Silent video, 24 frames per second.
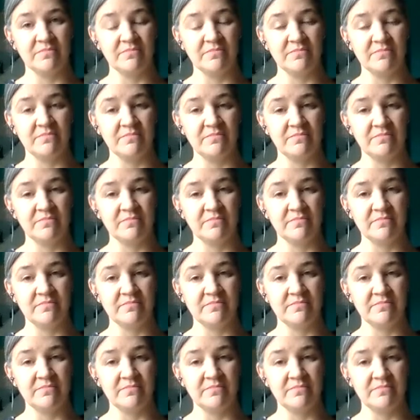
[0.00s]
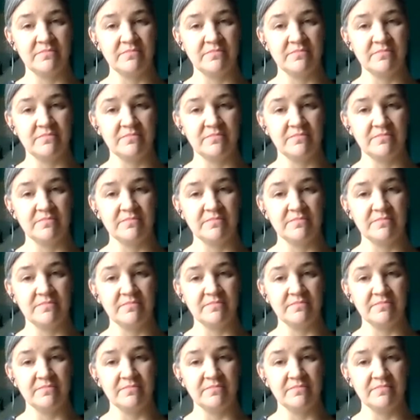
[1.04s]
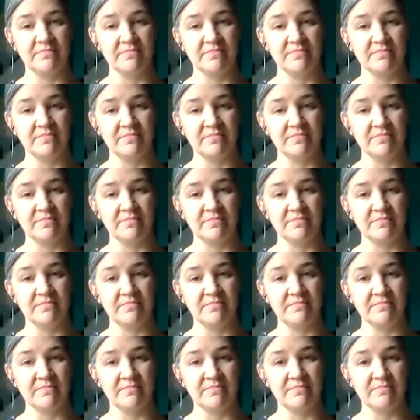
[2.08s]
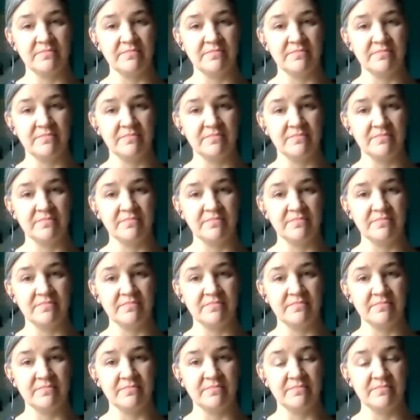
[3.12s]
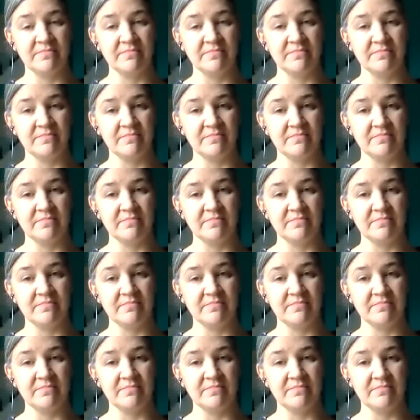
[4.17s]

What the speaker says: This person isn't speaking.